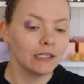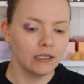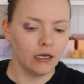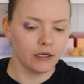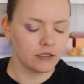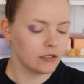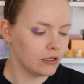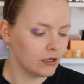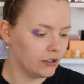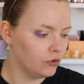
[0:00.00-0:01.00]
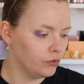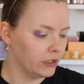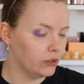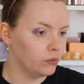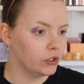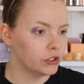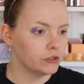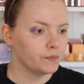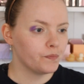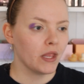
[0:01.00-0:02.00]
lighter than I normally would.
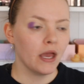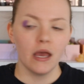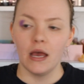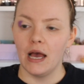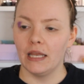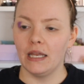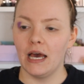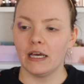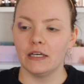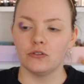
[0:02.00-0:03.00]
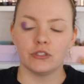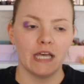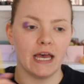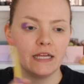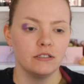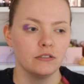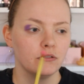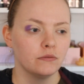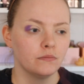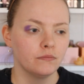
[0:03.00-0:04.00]
And like I sort of said,
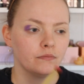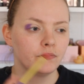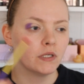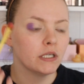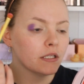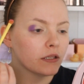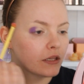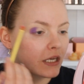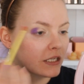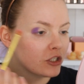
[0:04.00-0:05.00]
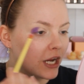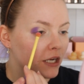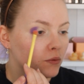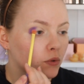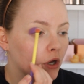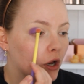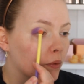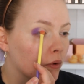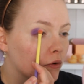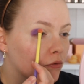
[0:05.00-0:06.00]
this shade will
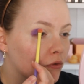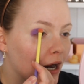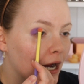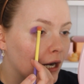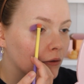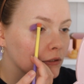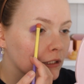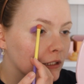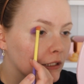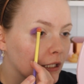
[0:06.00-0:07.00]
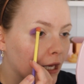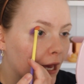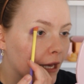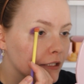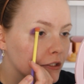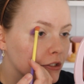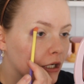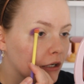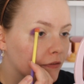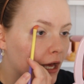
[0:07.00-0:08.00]
go round the edge
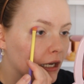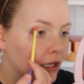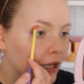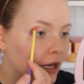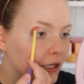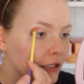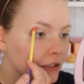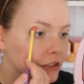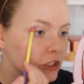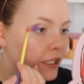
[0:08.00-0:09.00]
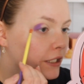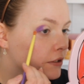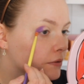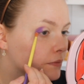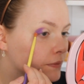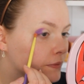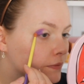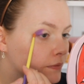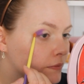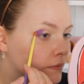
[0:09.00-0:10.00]
of that lilac shade.
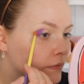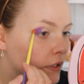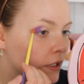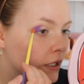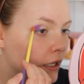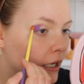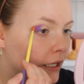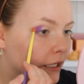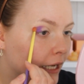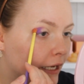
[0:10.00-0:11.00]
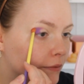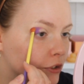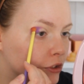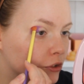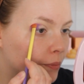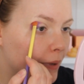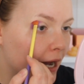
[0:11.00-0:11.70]
And again, I'm just sort of